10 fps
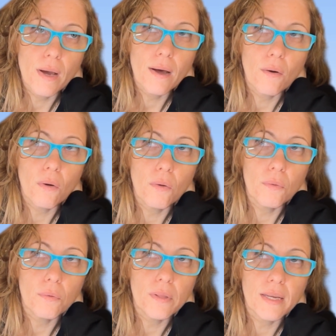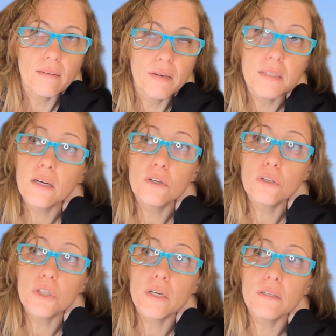how, in a
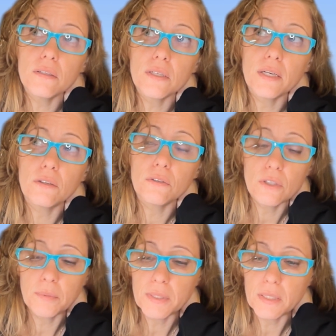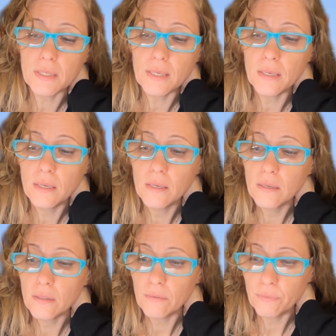diurnal chart, the diurnal triplicity,
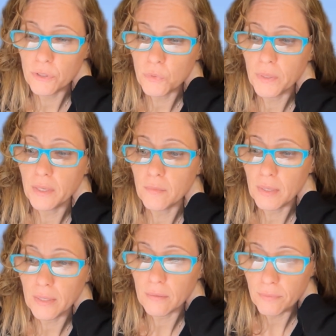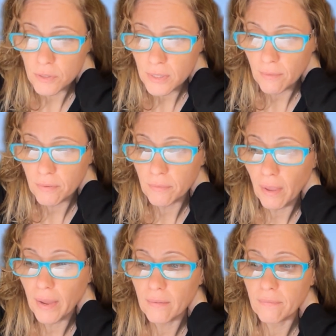the first one can be like the first half of
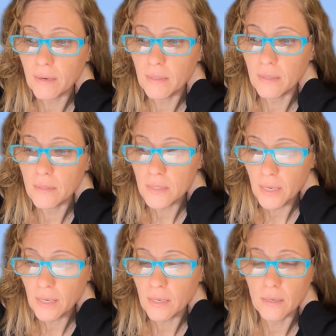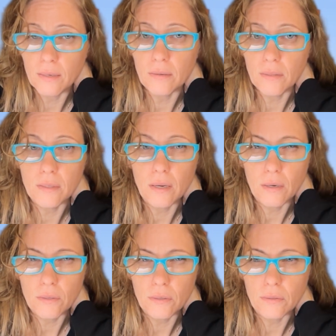life, and then the
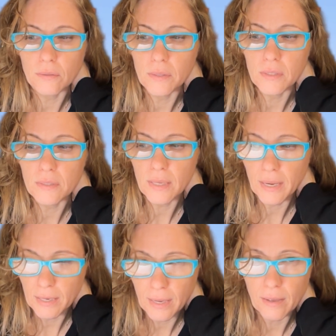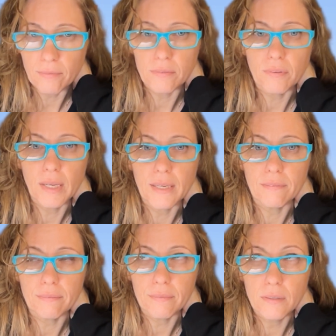nocturnal, the second half of life,
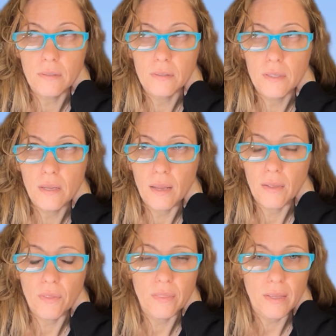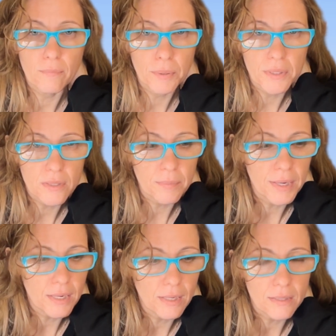and then the
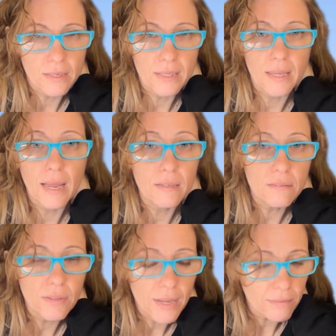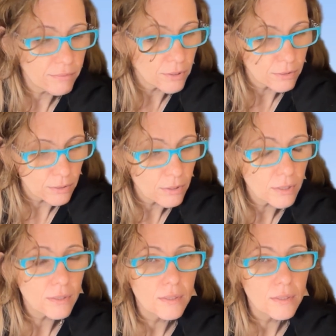participating is like the end of life, the third.